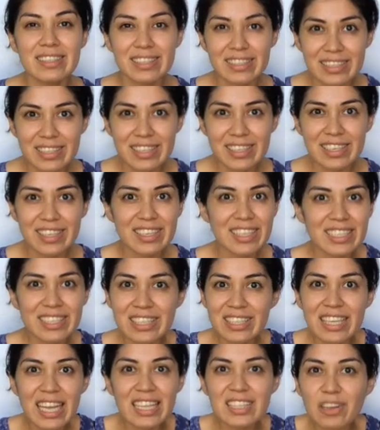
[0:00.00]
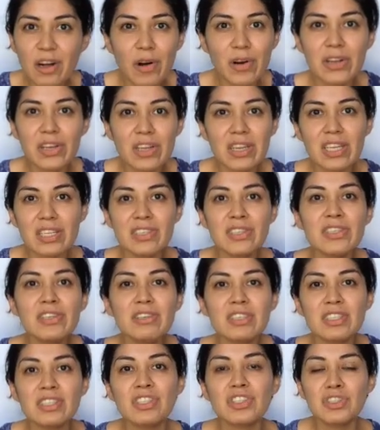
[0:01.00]
Good, because that's all you need to do
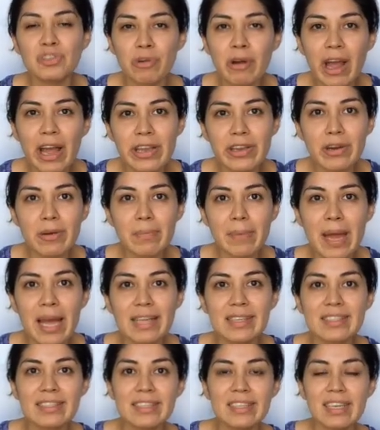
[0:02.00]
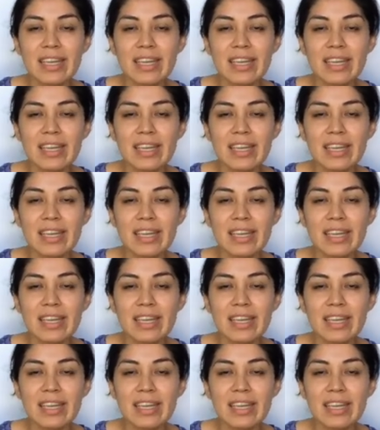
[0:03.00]
is just try your best.